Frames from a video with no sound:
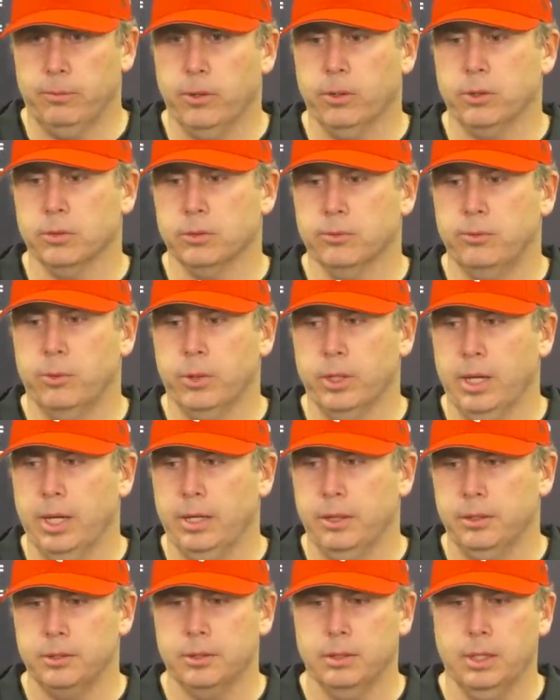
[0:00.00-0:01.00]
focus on
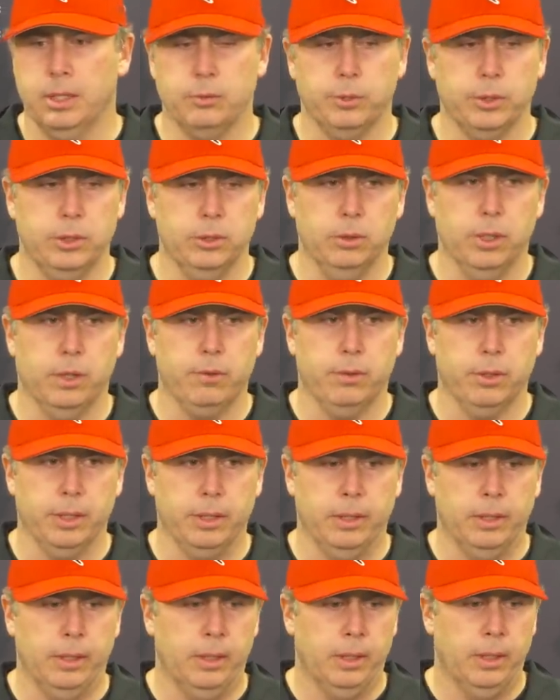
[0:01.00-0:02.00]
49ers as we do every
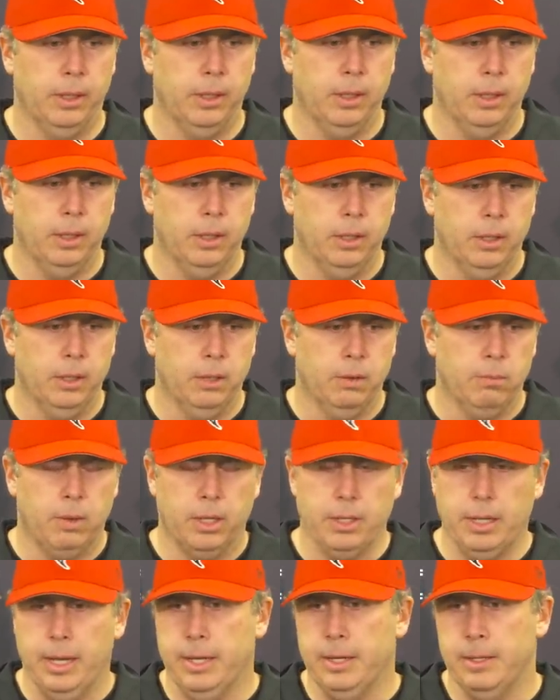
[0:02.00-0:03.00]

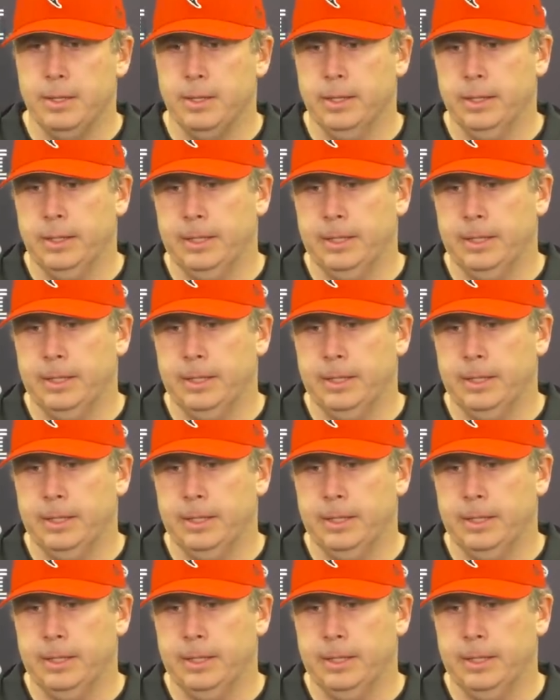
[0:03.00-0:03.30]
Monday.